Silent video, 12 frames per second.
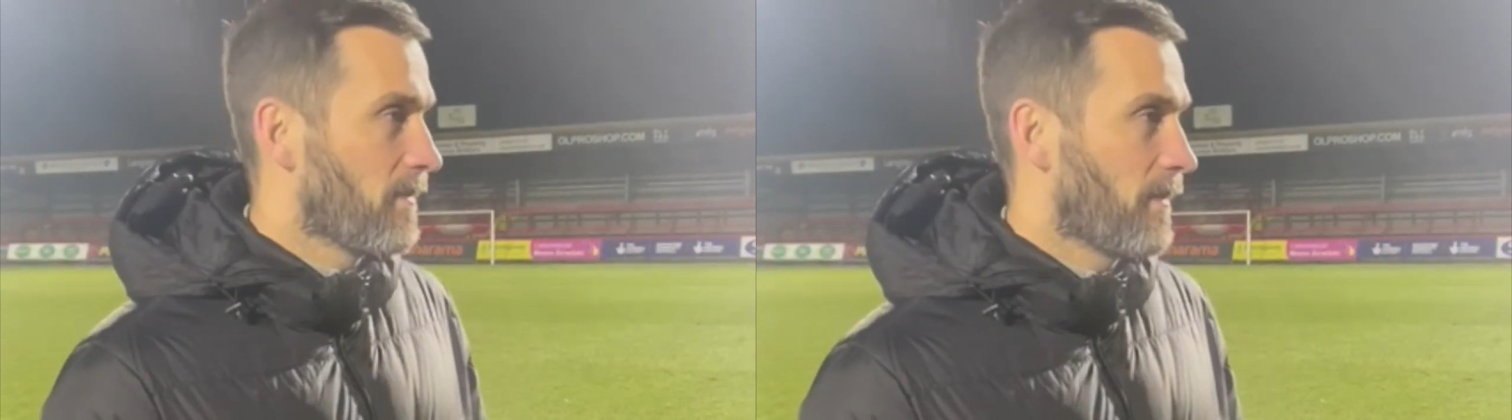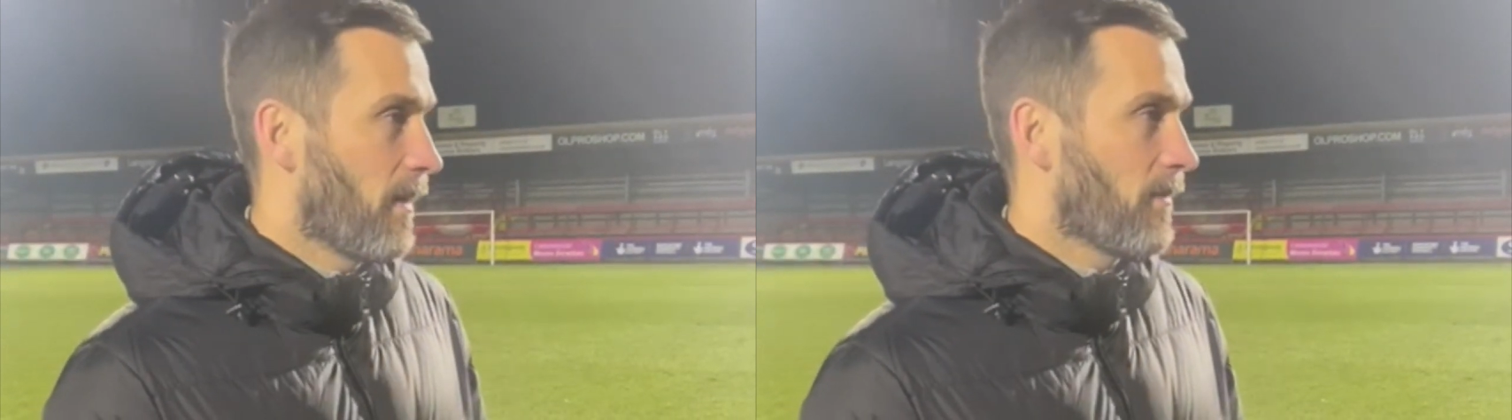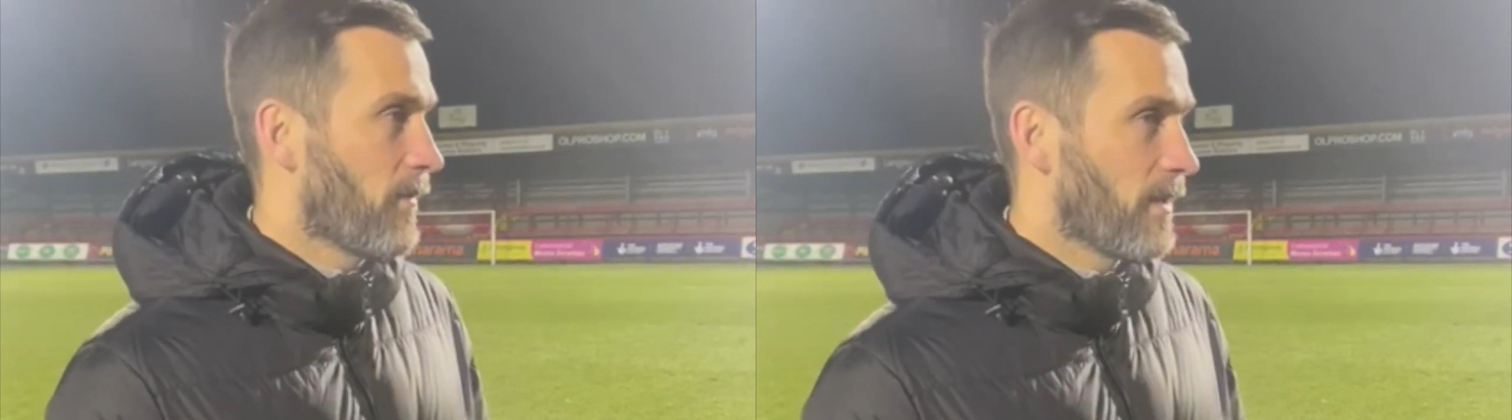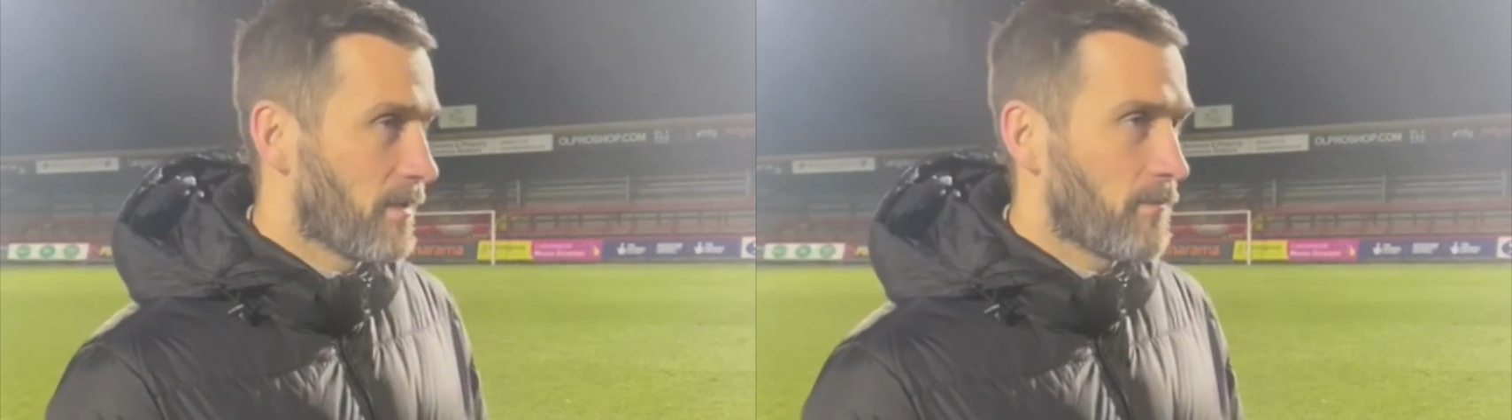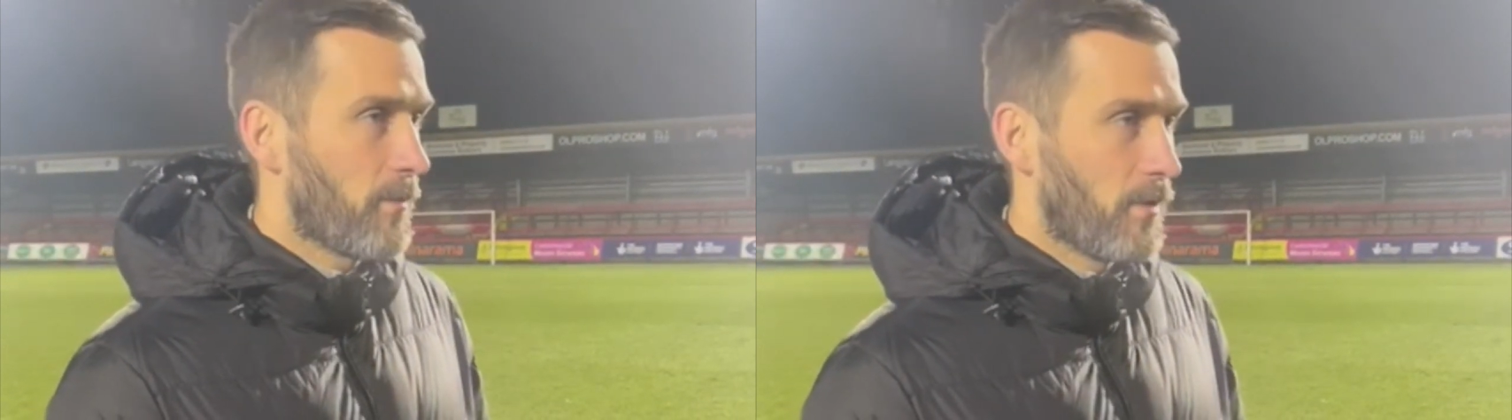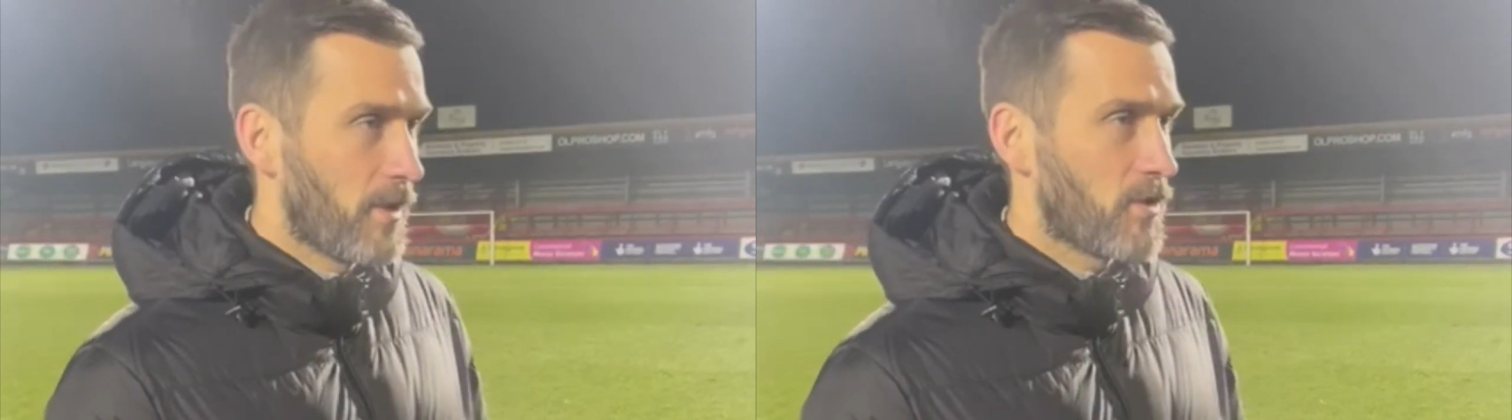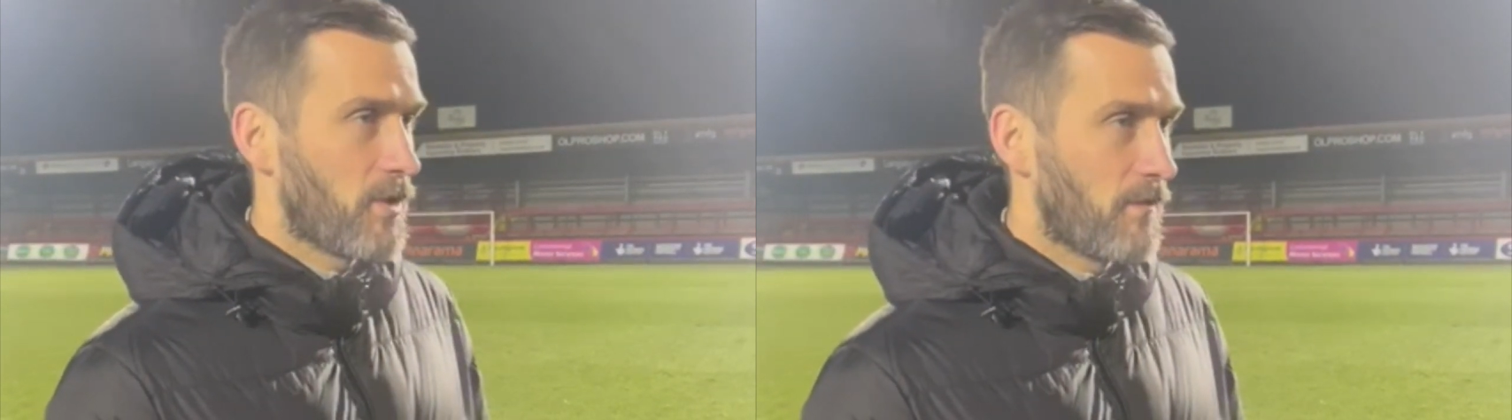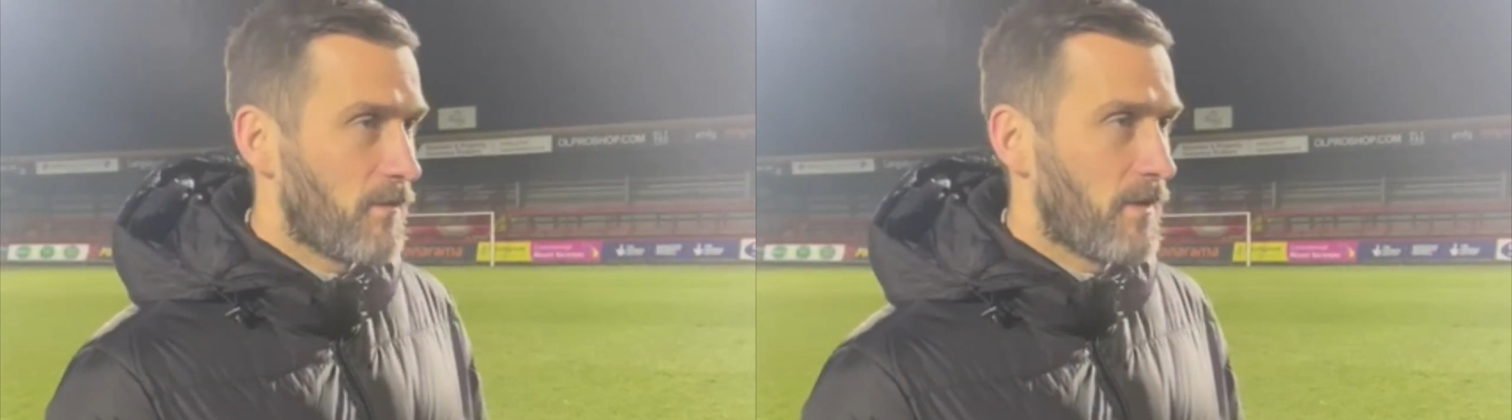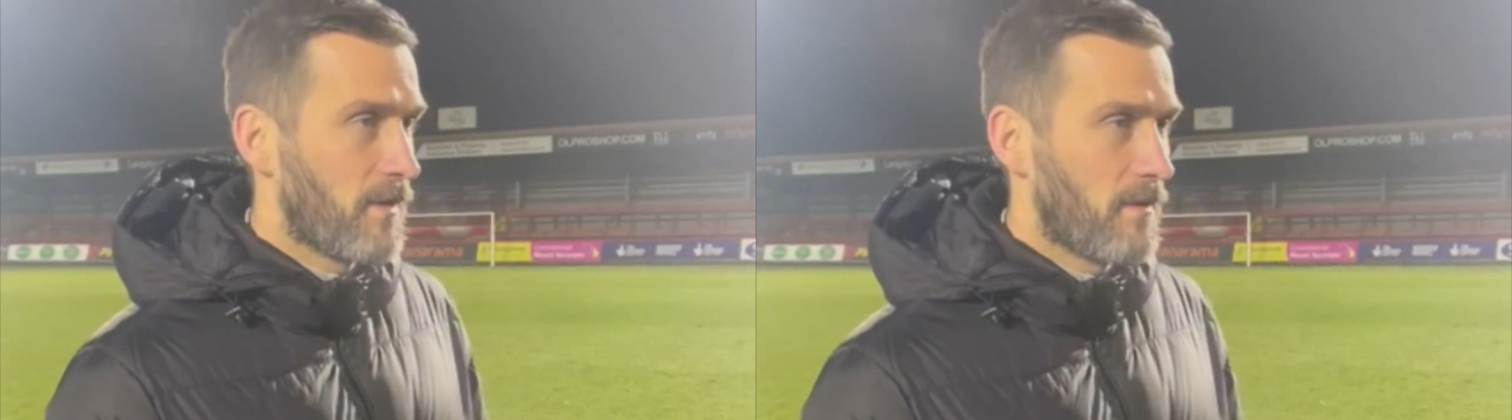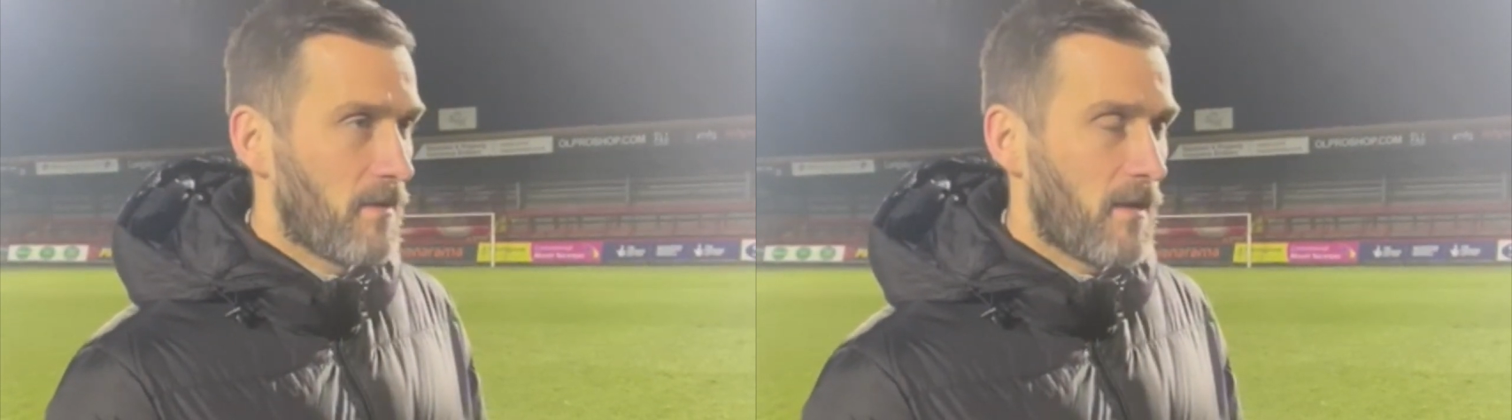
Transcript: I think putting a shift in,